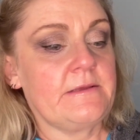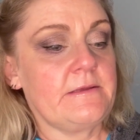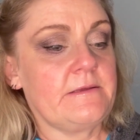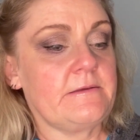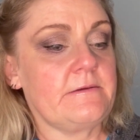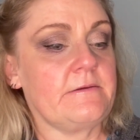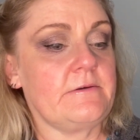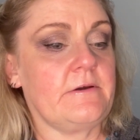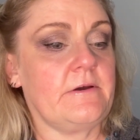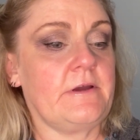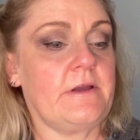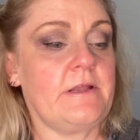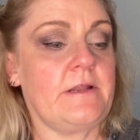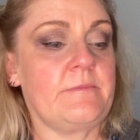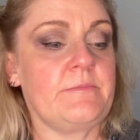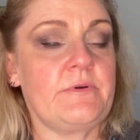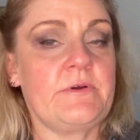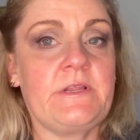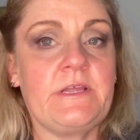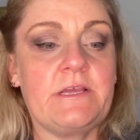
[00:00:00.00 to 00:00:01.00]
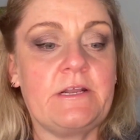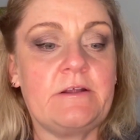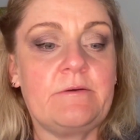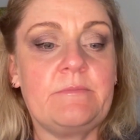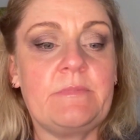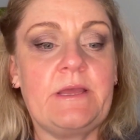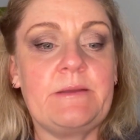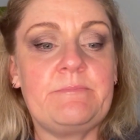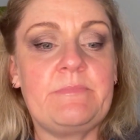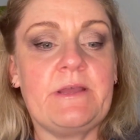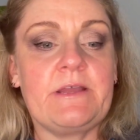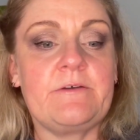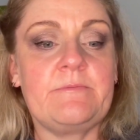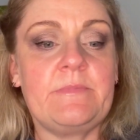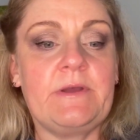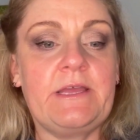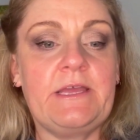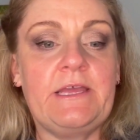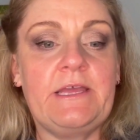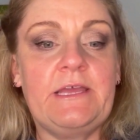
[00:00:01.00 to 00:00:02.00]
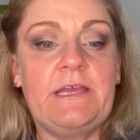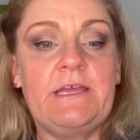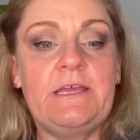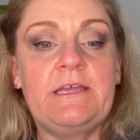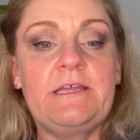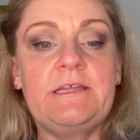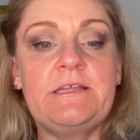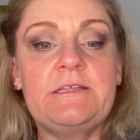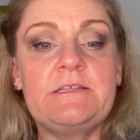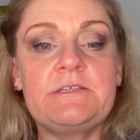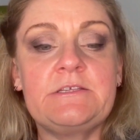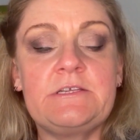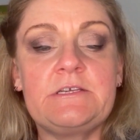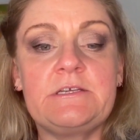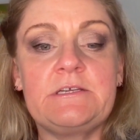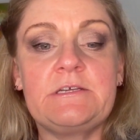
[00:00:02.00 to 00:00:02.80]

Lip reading: All right, I'm putting it on my back of my hand.